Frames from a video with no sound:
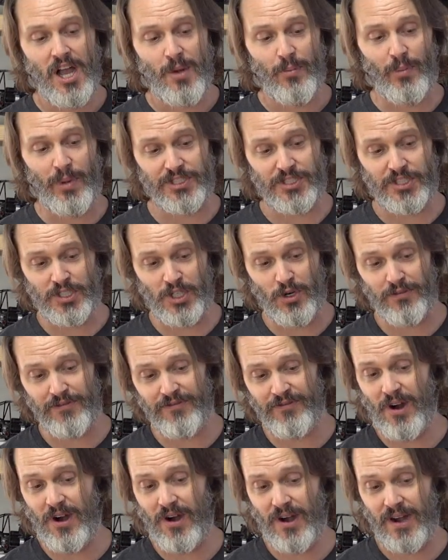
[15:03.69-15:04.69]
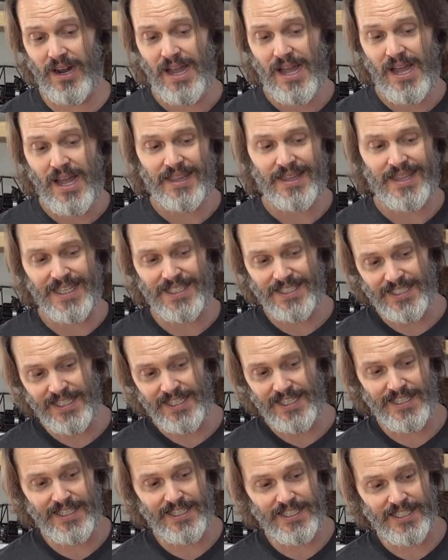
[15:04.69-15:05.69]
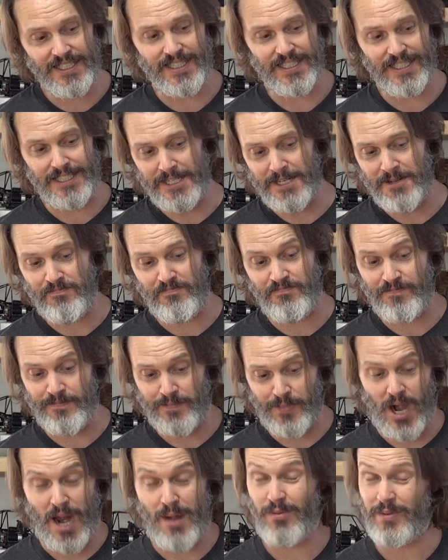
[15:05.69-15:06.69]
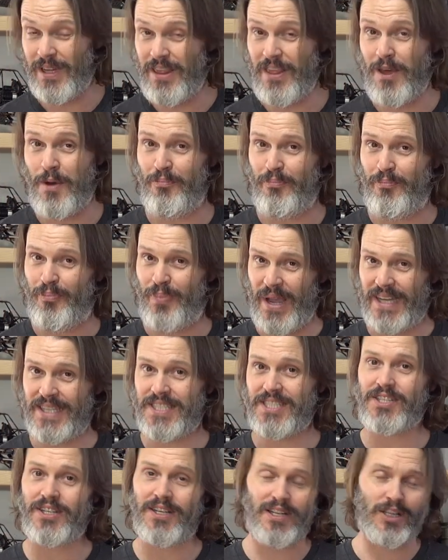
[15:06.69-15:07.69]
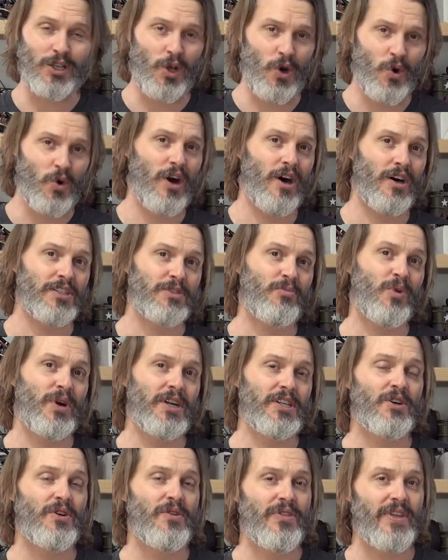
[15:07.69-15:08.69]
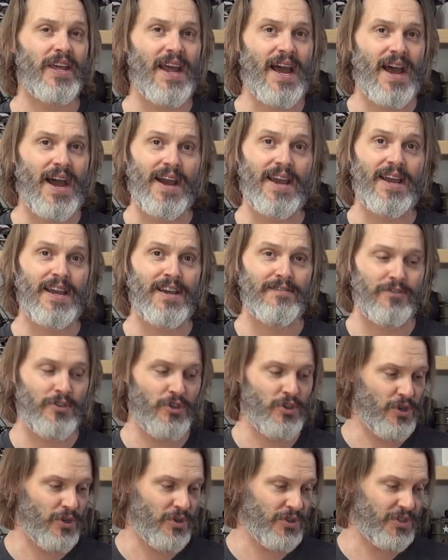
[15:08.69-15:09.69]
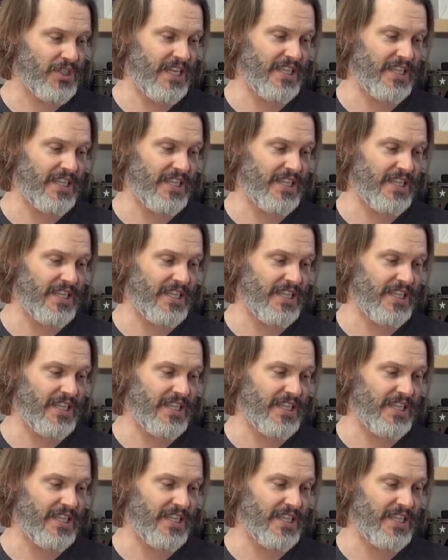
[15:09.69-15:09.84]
But so far, this is probably the best low-cost printer that I have used.